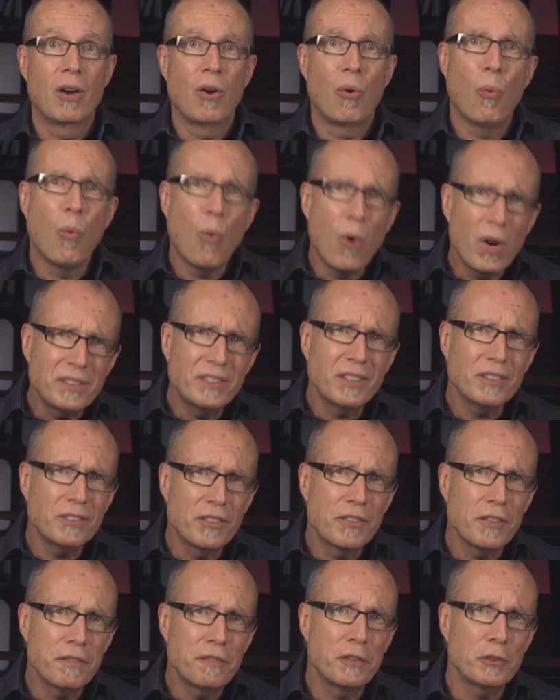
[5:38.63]
What
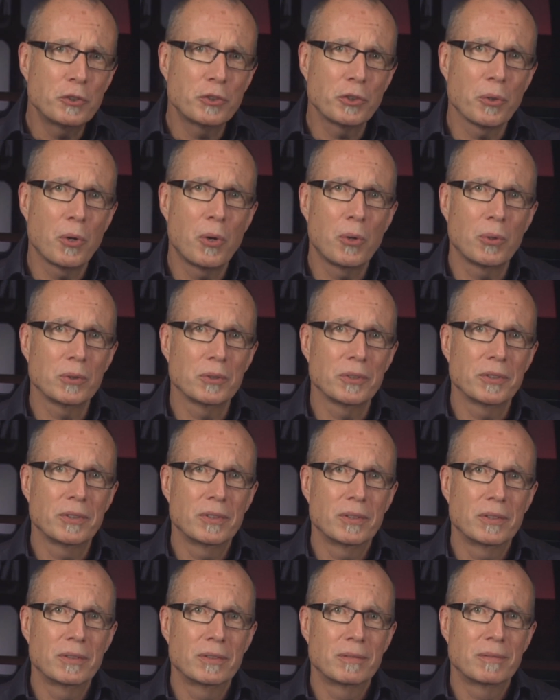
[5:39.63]
does the future hold?
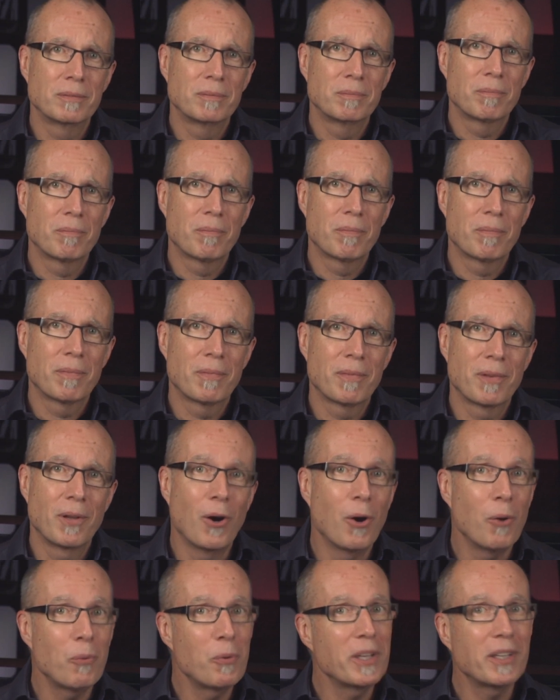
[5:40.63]

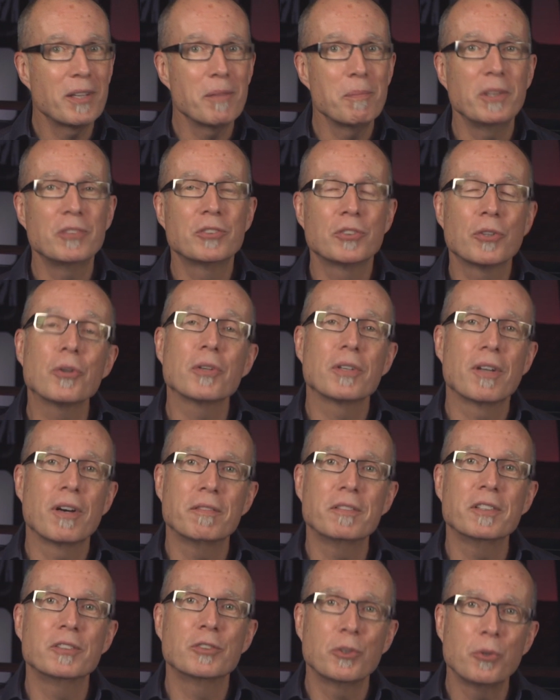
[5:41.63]
All we can be certain
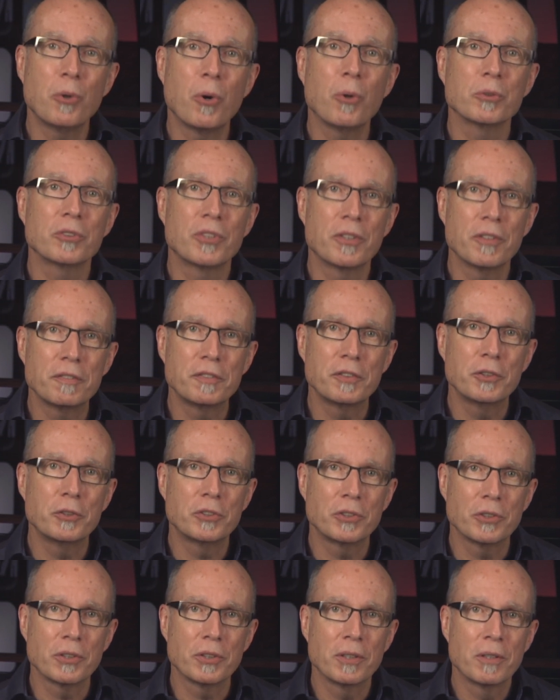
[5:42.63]
of is who holds the
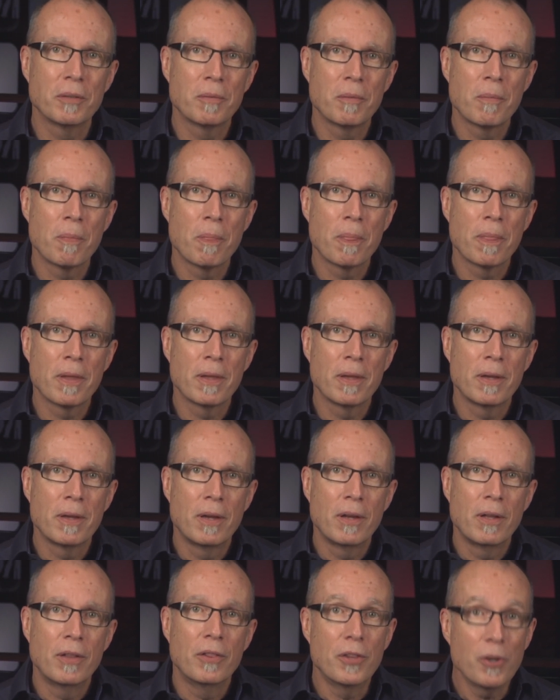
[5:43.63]
future.
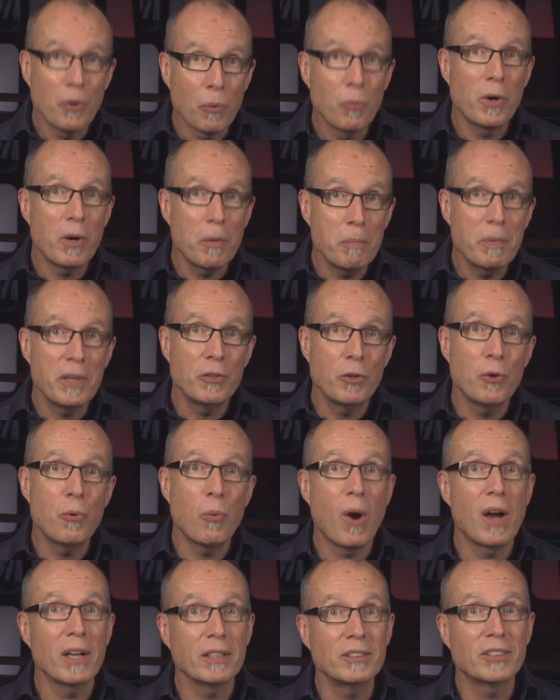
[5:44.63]
There will be new
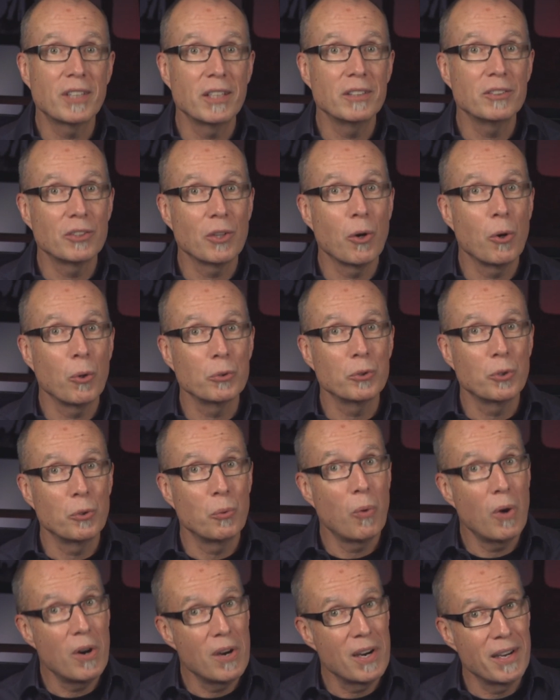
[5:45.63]
wineskins to hold new
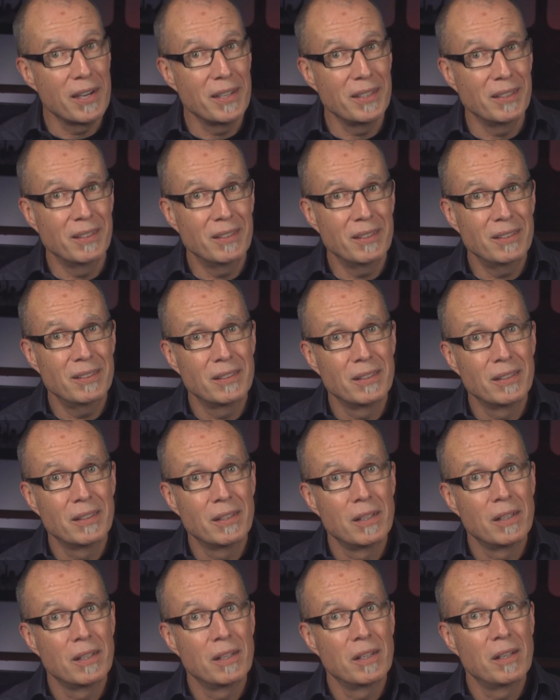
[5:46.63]
wine,
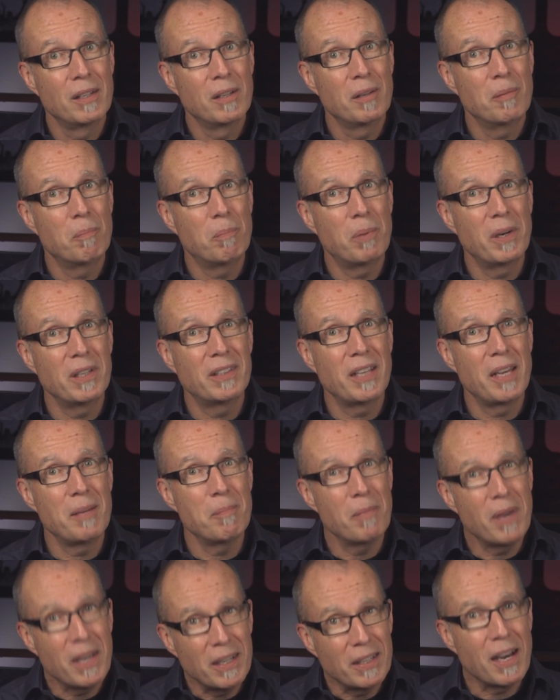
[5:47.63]
but they
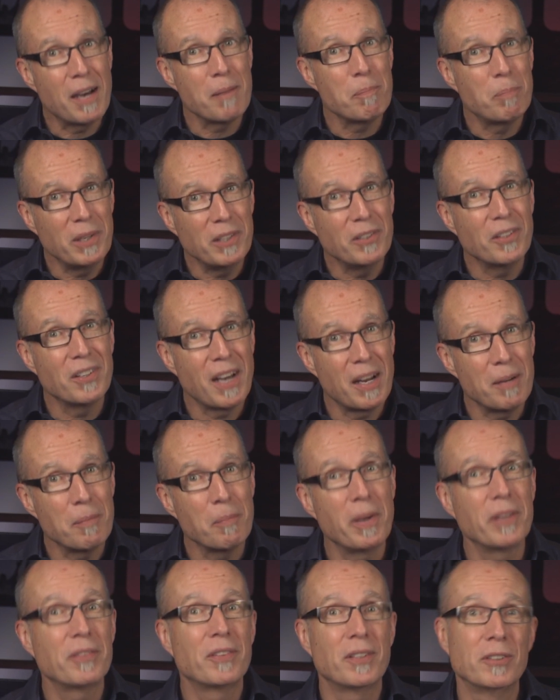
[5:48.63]
may not be United
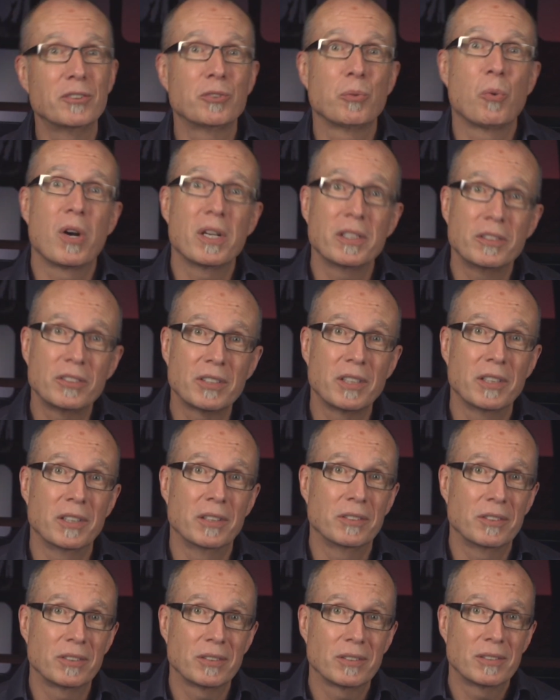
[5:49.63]
Methodist
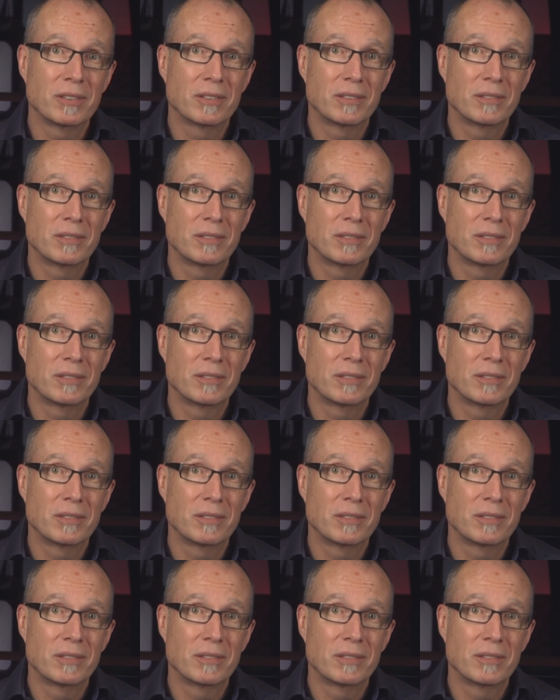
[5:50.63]
wineskins."